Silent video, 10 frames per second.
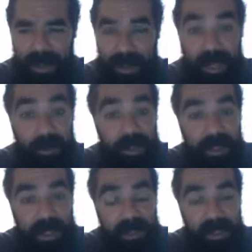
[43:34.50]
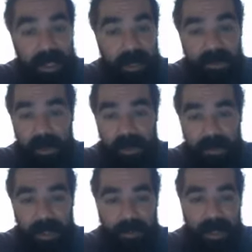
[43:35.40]
Got a really nice chair. I've
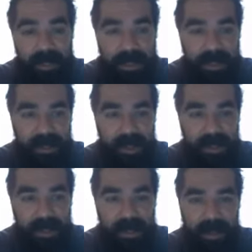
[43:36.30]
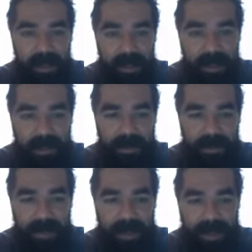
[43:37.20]
always been about the nice chairs.
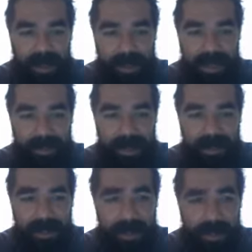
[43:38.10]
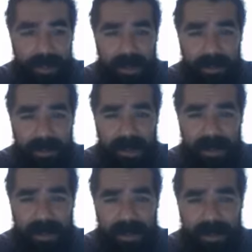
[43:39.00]
Fucking, I think I spent two, three hundred
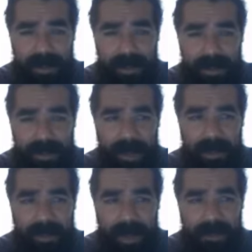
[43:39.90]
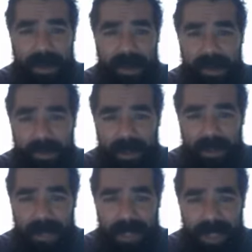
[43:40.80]
bucks, maybe even like five hundred
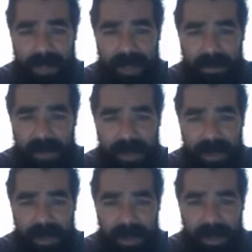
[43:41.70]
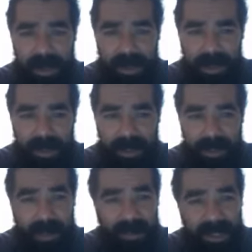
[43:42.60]
bucks on my last office chair
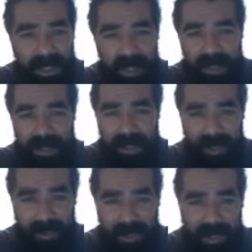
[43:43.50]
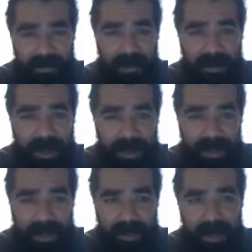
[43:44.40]
just some shit is like when you have the money
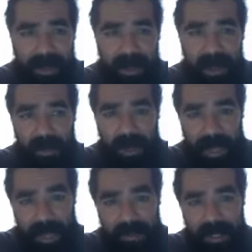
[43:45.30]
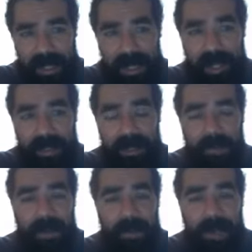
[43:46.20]
it's like when i when i had the money i got the
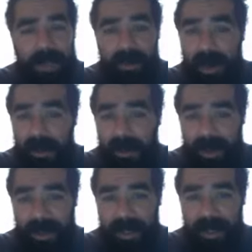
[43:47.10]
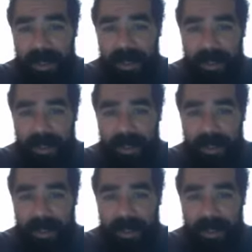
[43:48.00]
computer monitor i wanted